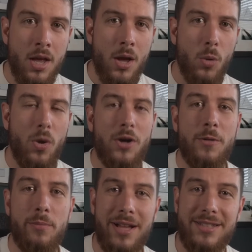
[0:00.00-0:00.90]

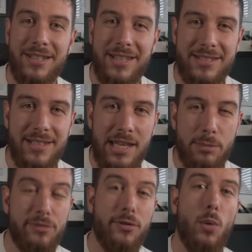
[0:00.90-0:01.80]
Welcome back to Leeds Lately.
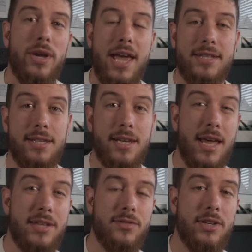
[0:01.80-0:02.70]
Before we get into
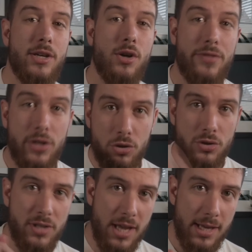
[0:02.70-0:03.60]
today's video, if you could
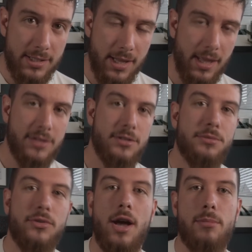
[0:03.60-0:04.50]
just hit that
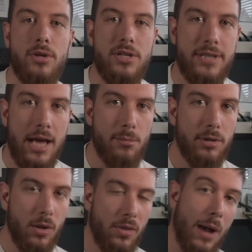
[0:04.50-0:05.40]
subscribe button down
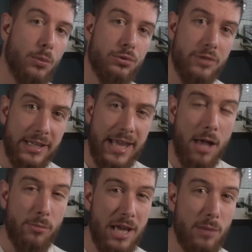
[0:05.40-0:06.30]
below, that would really
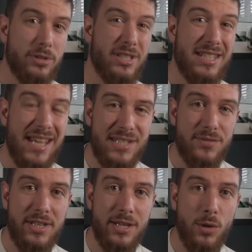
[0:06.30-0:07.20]
help me out. But today's
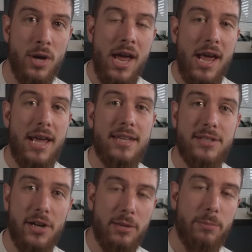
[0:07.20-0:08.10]
video is
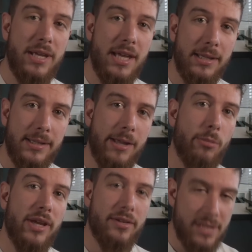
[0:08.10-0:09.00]
going to be a little
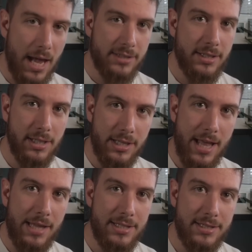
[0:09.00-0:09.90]
bit of tactical
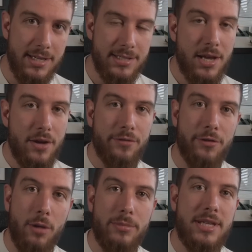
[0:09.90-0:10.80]
analysis
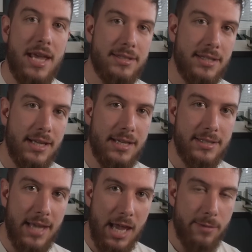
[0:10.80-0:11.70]
from yesterday's
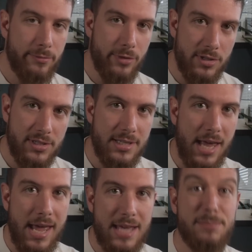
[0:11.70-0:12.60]
game versus
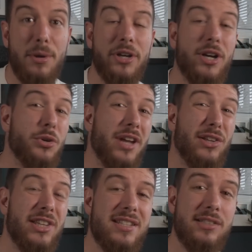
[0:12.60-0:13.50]
AS Monaco. Now,
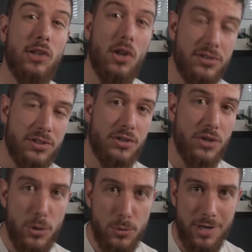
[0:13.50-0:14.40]
Leeds lost
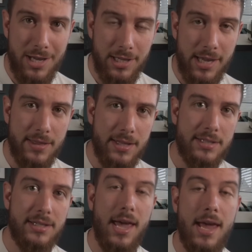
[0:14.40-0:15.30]
2-0 in
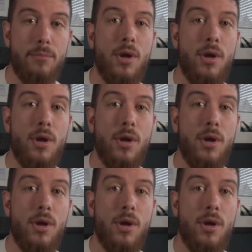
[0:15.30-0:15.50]
this game,